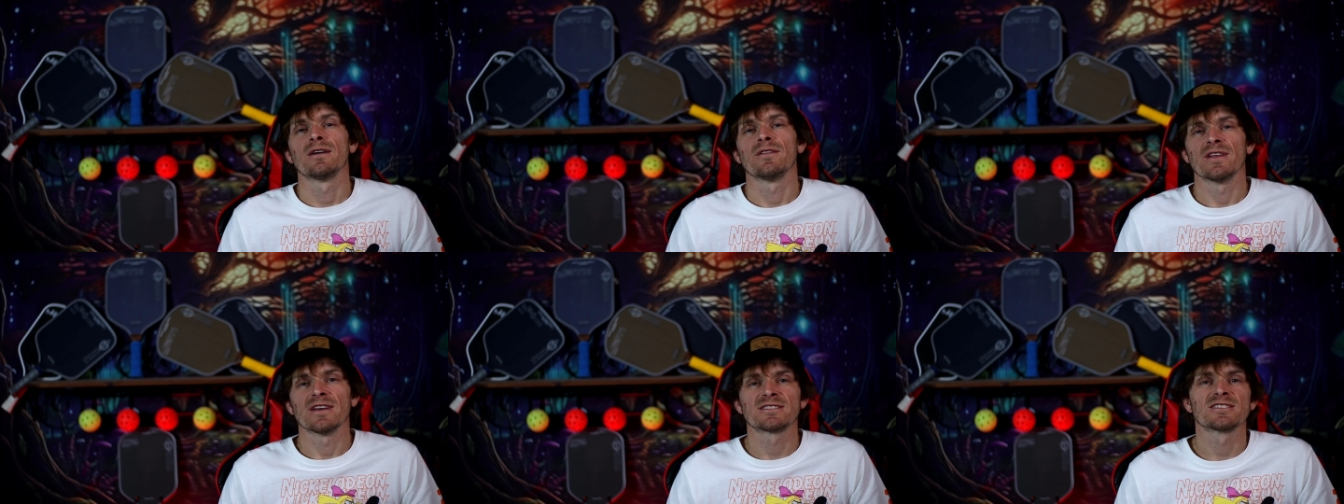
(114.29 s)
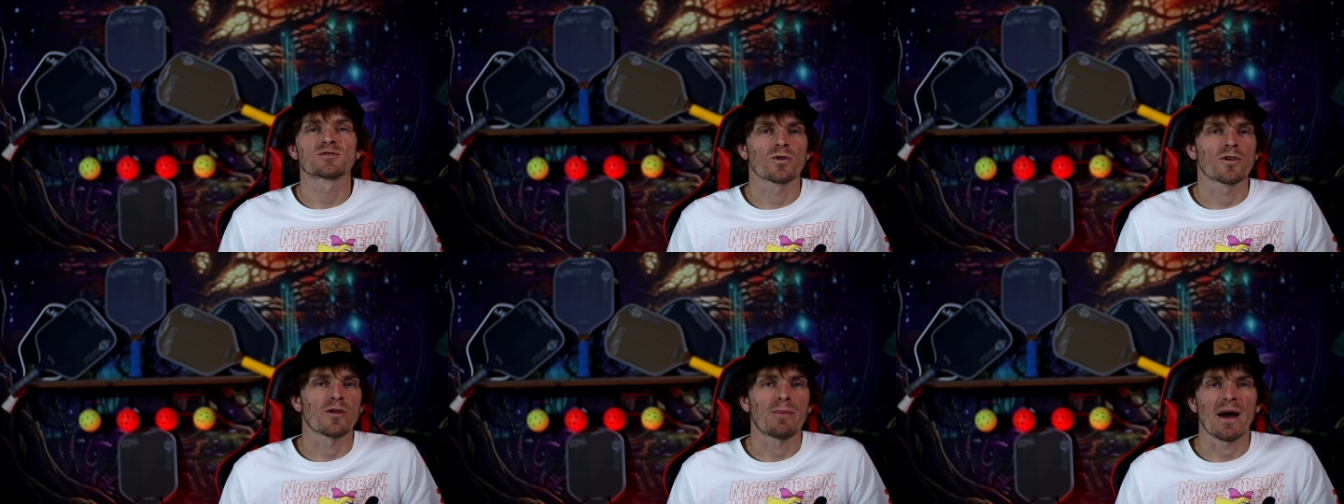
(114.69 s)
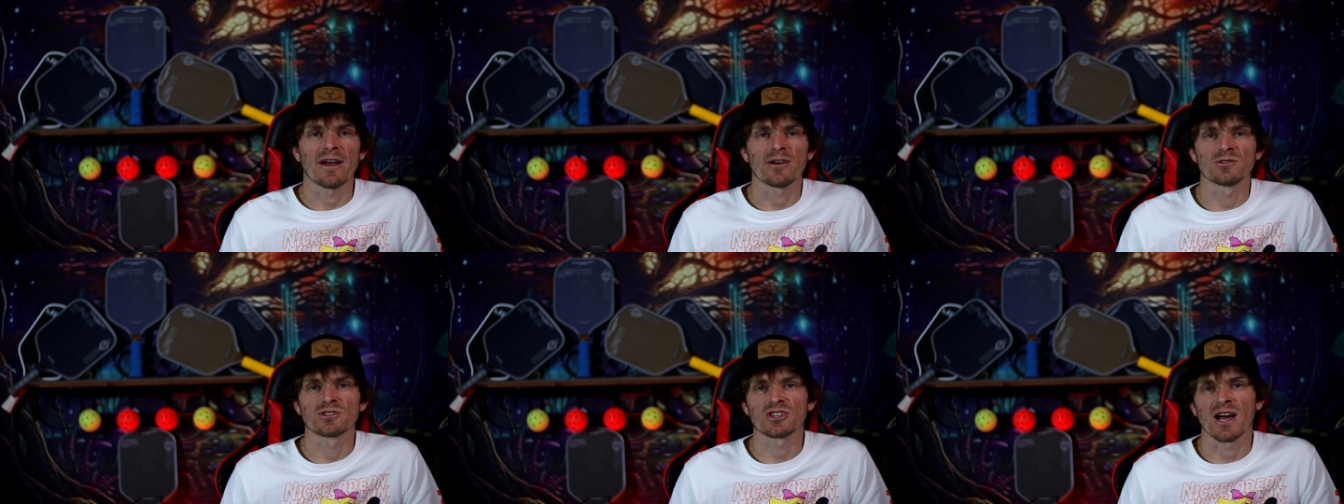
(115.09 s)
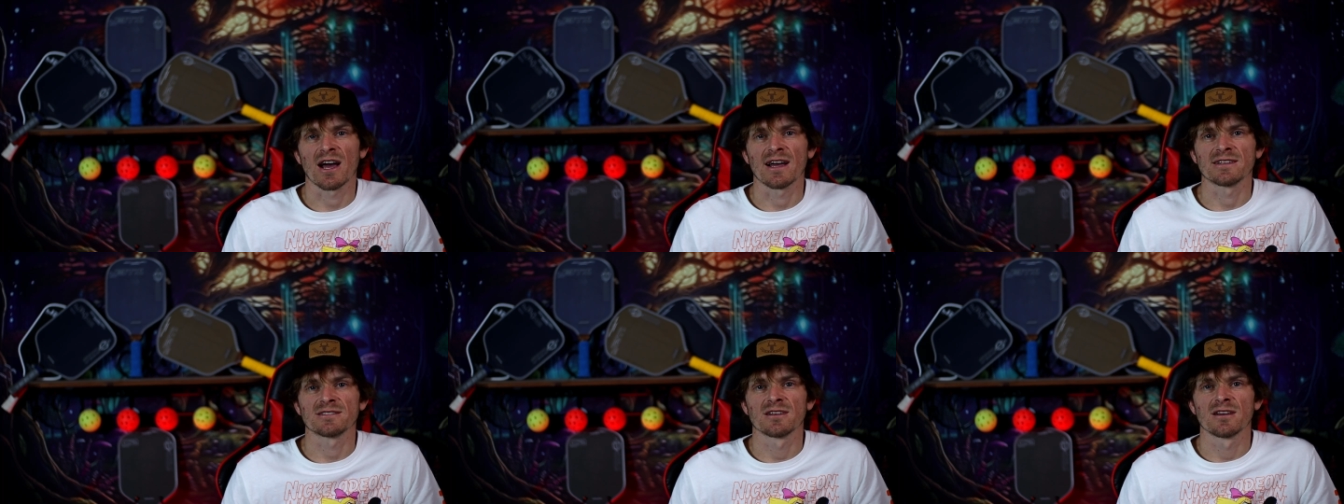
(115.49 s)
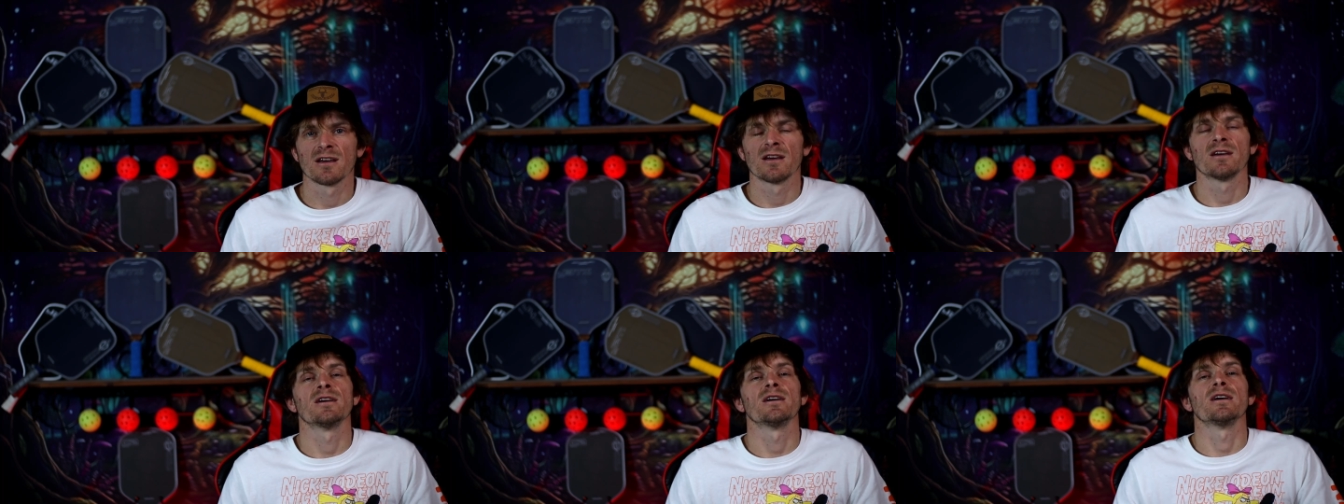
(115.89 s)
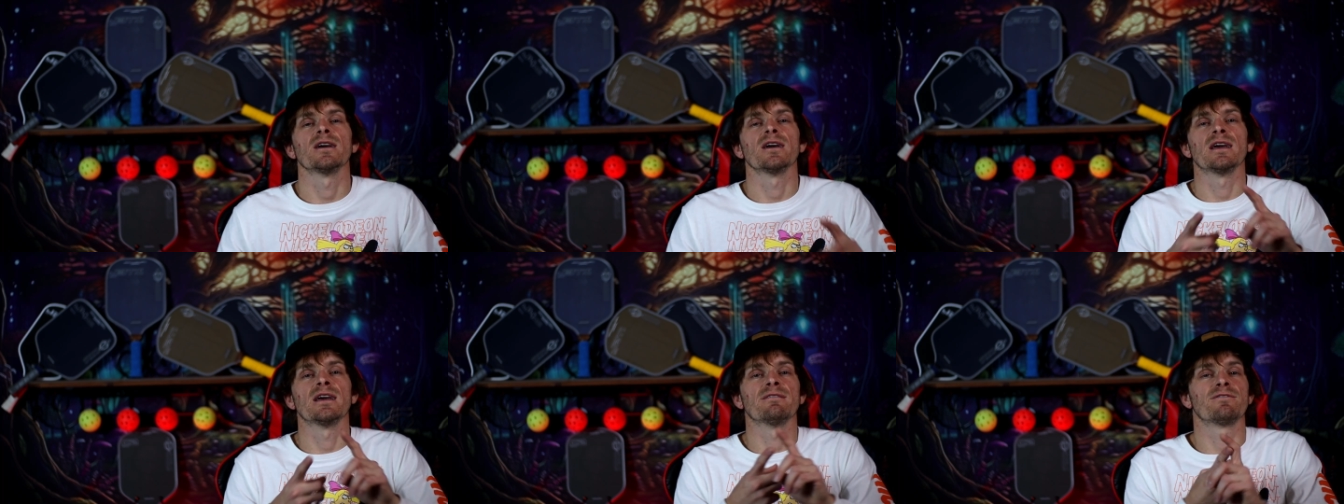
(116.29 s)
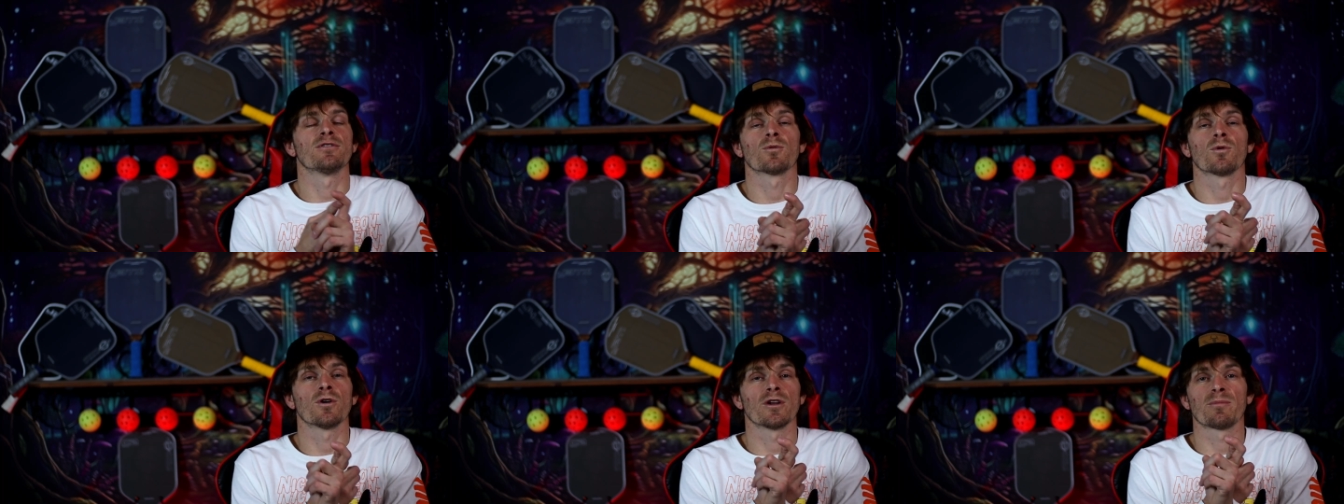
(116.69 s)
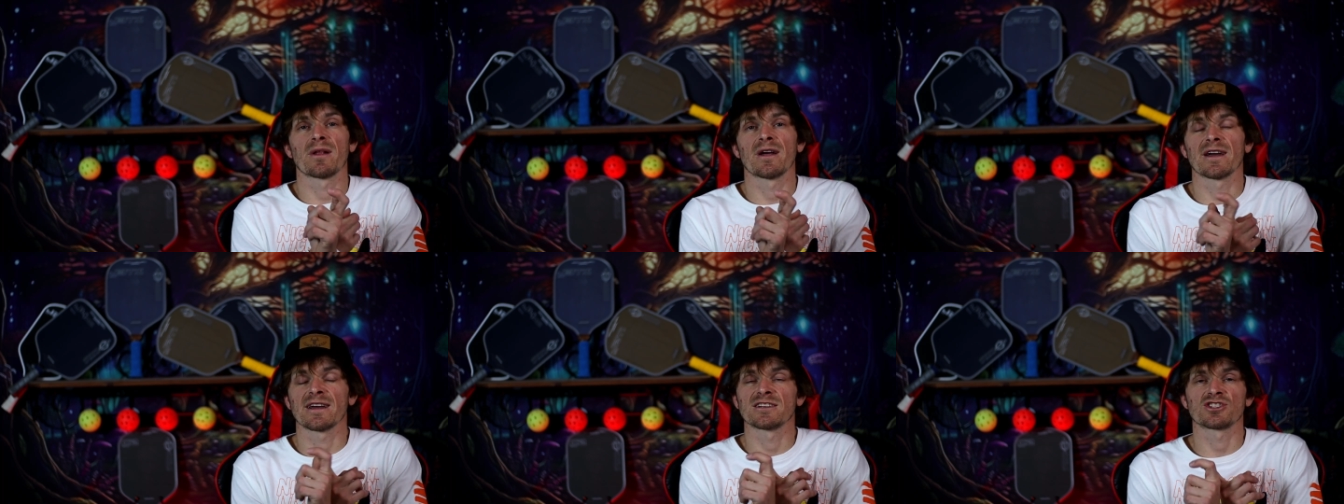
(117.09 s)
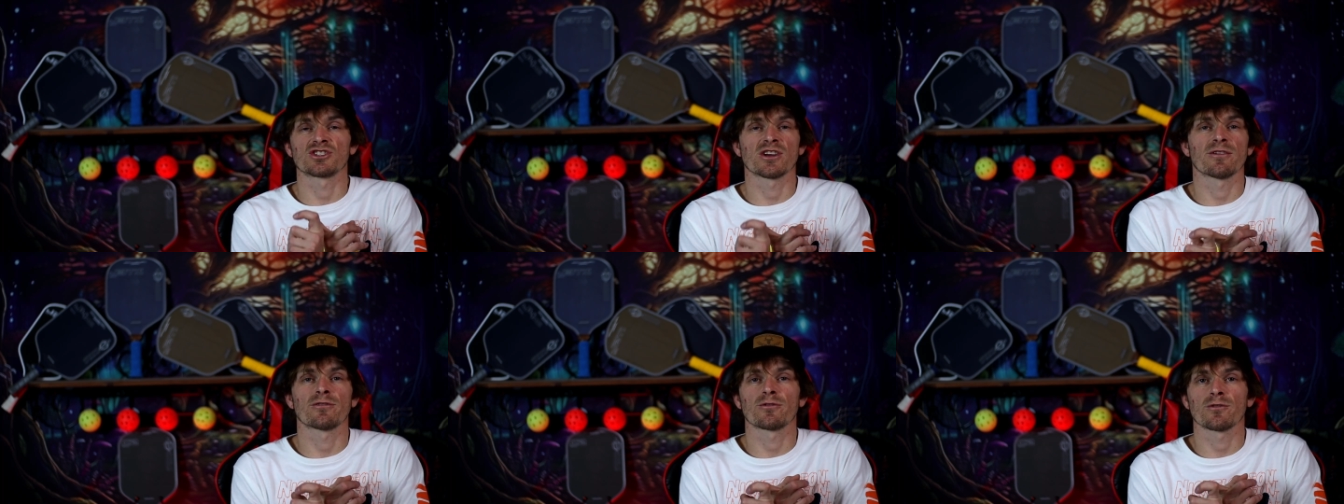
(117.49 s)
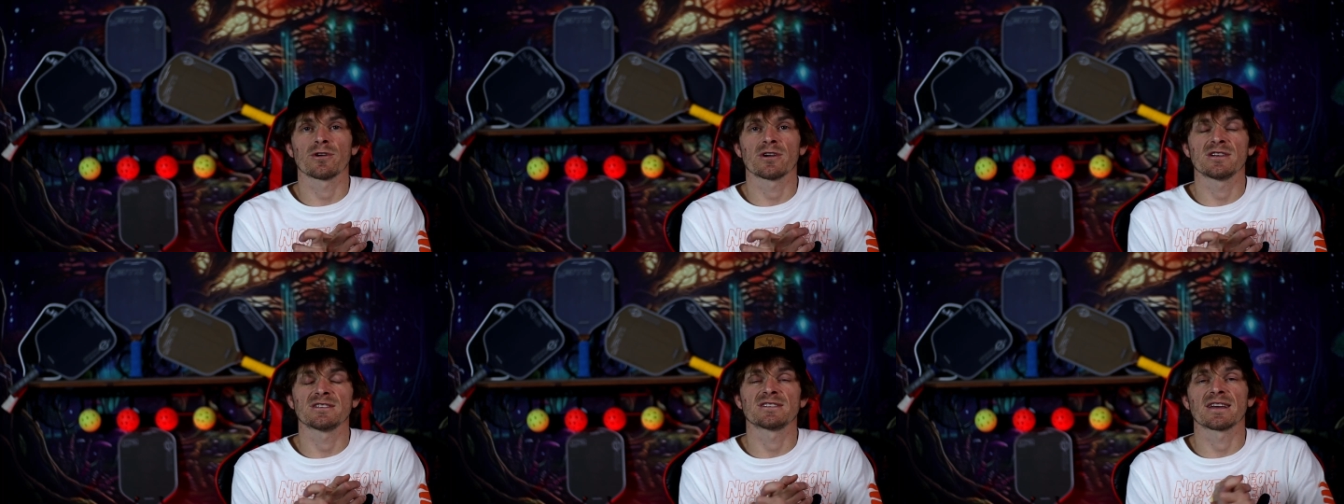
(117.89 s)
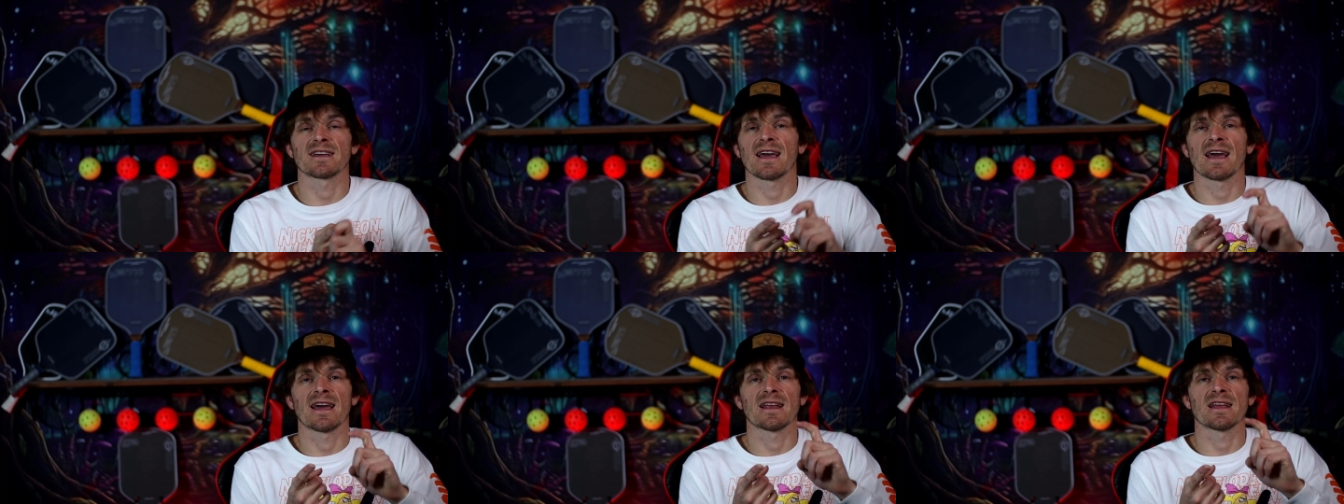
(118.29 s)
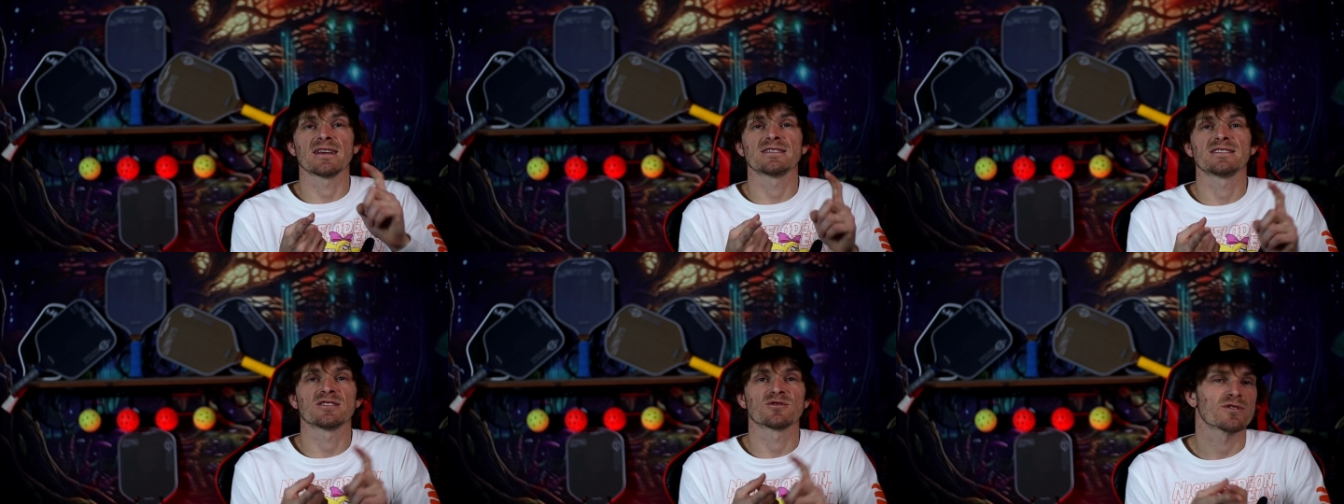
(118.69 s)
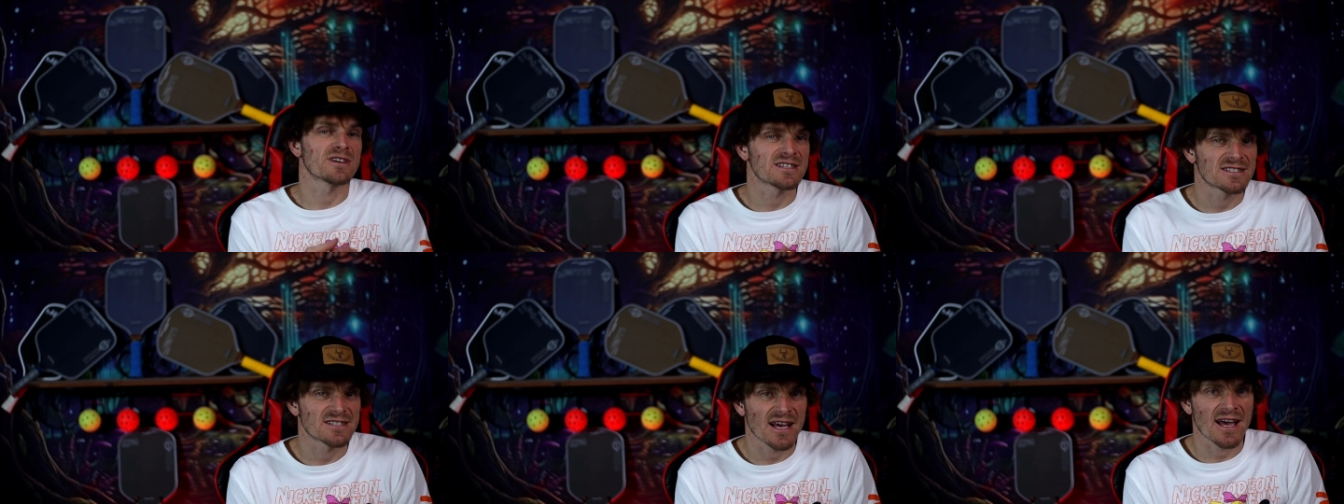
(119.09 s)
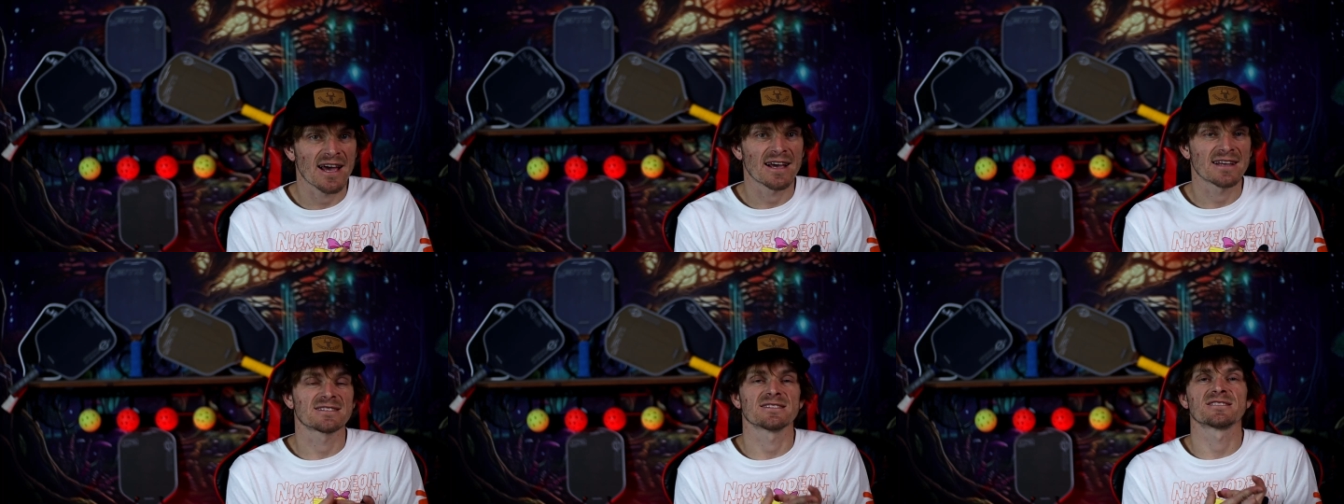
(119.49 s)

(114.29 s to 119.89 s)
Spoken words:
this is where the paddle shines. If you're wanting to play against Gen 3s and get easy resets